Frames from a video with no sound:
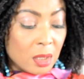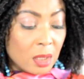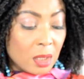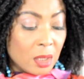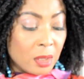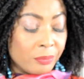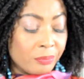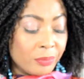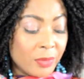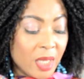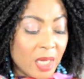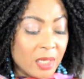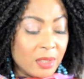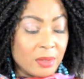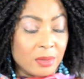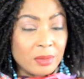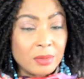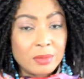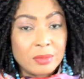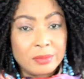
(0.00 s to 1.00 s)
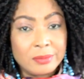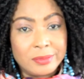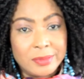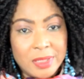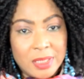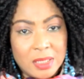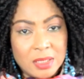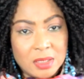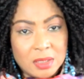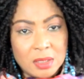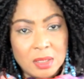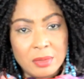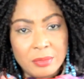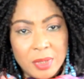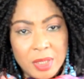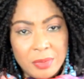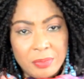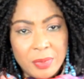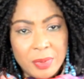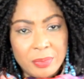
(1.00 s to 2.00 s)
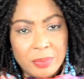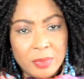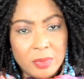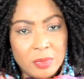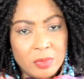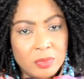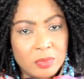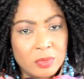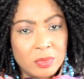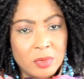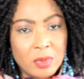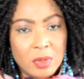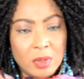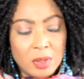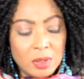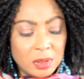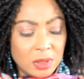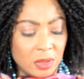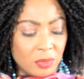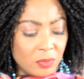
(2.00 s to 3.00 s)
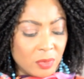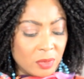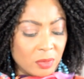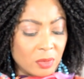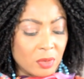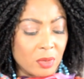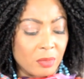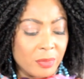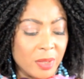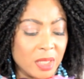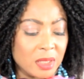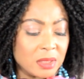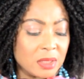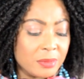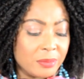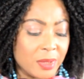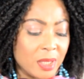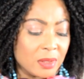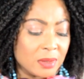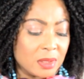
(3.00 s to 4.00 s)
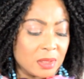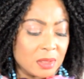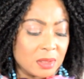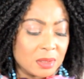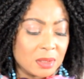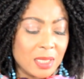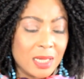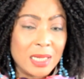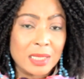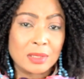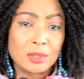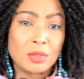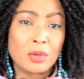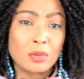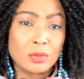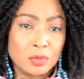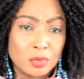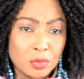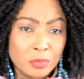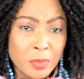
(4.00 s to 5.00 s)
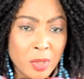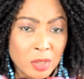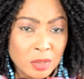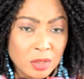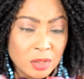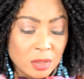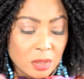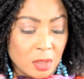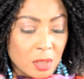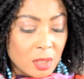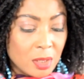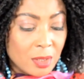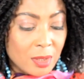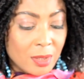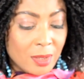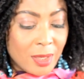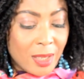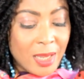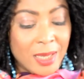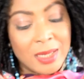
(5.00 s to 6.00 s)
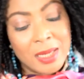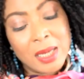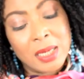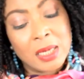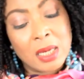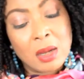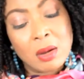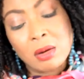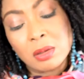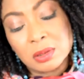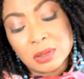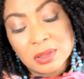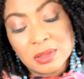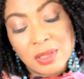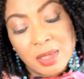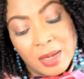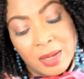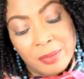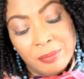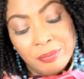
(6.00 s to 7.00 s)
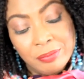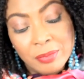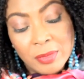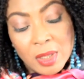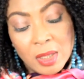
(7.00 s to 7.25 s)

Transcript: Um, I know there are so many people who all they want to comment about is I talk too much. I hear that all the time.